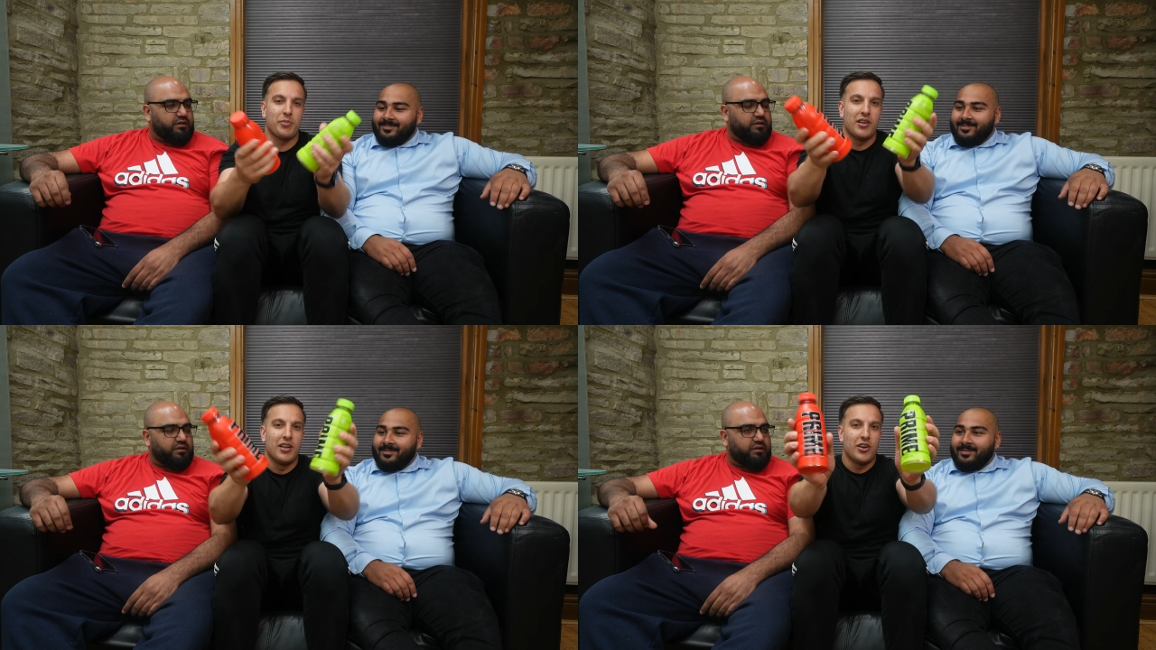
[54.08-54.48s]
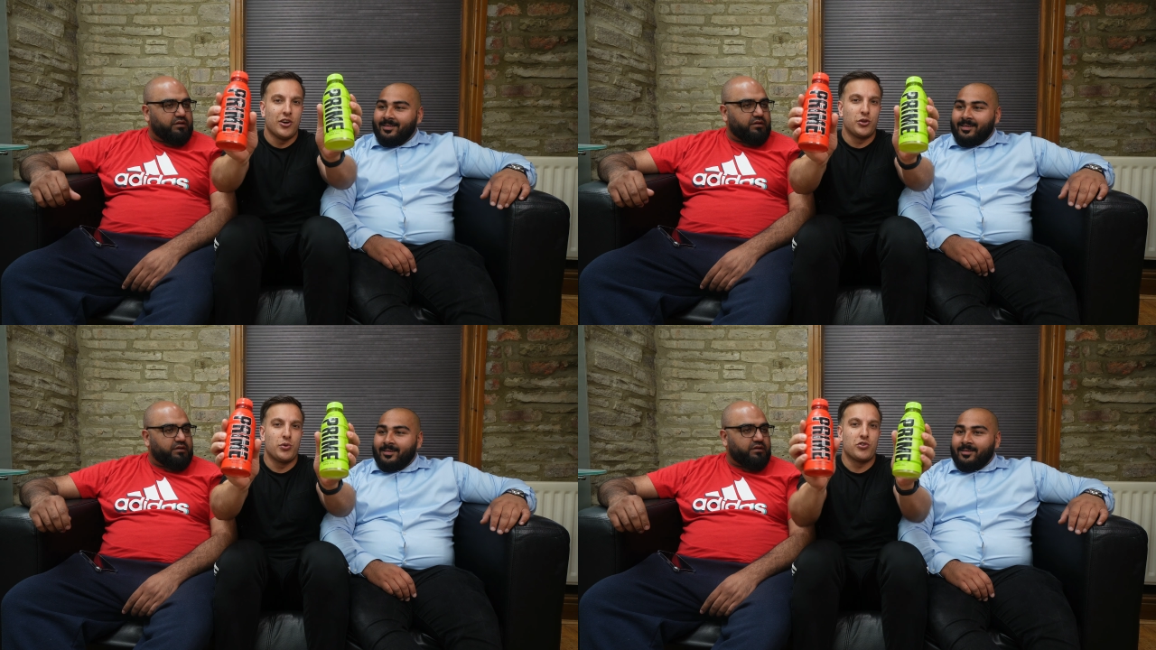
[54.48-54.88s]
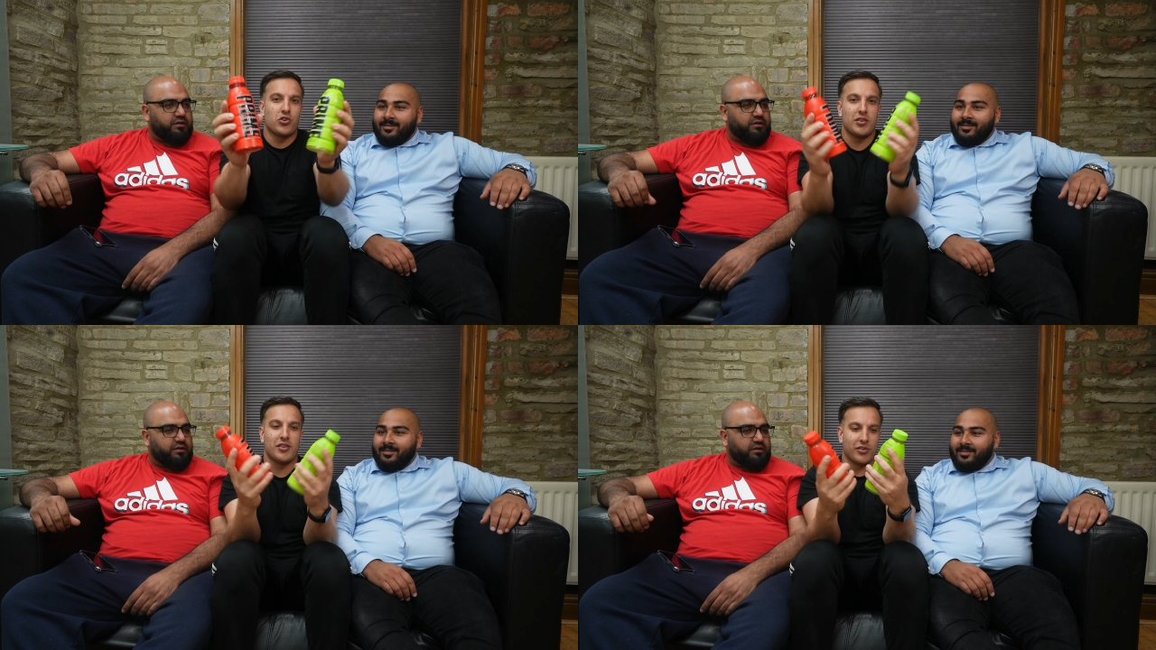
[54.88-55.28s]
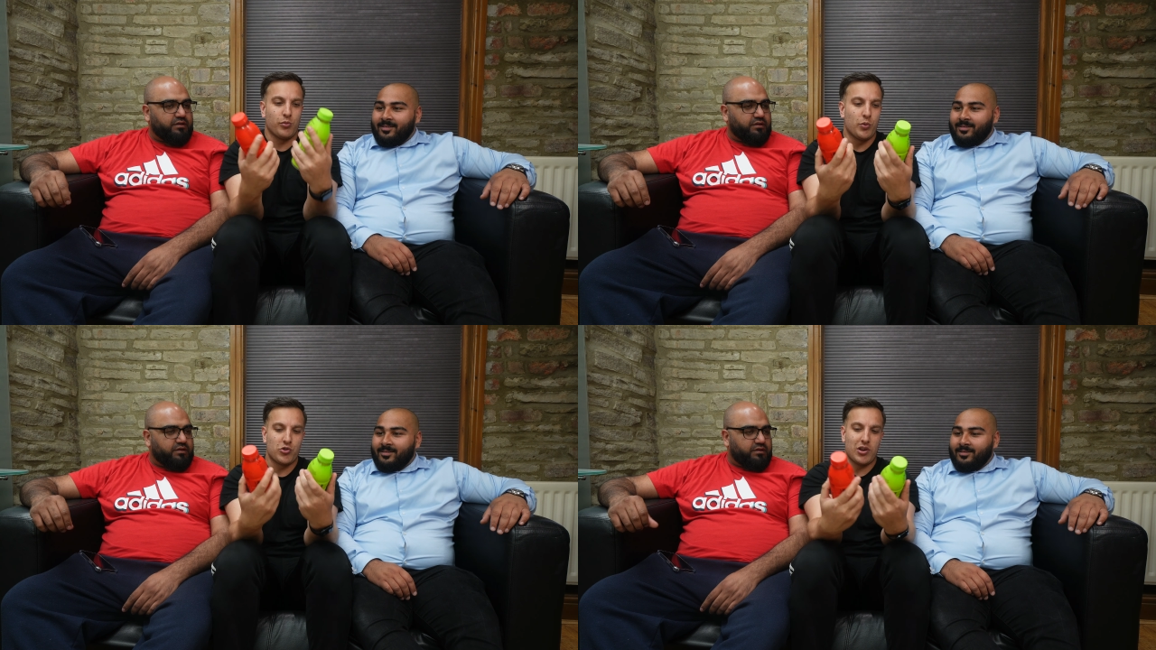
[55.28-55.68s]
Speaker 1: But I do want to try this. So
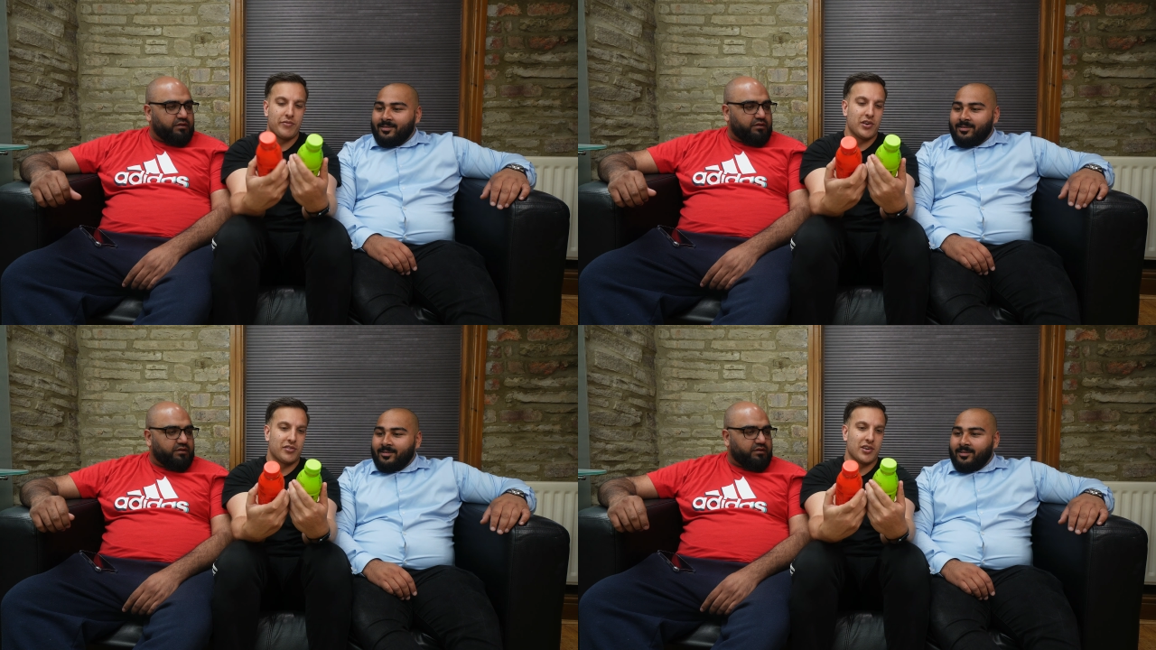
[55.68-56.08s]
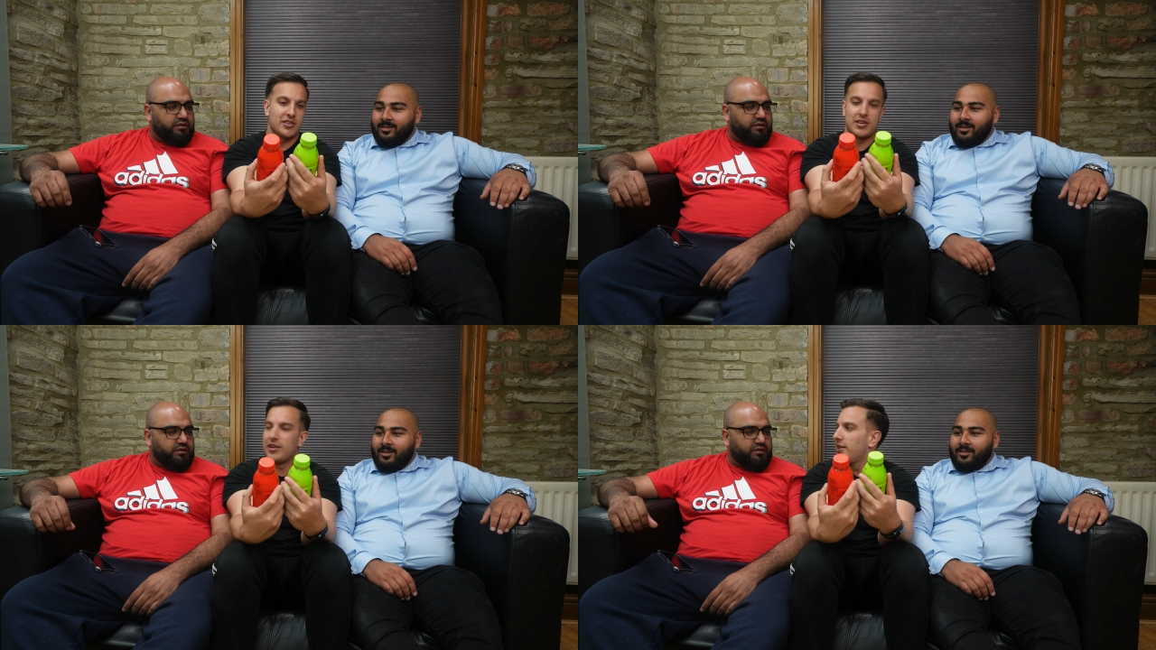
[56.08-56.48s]
what are we trying first, guys?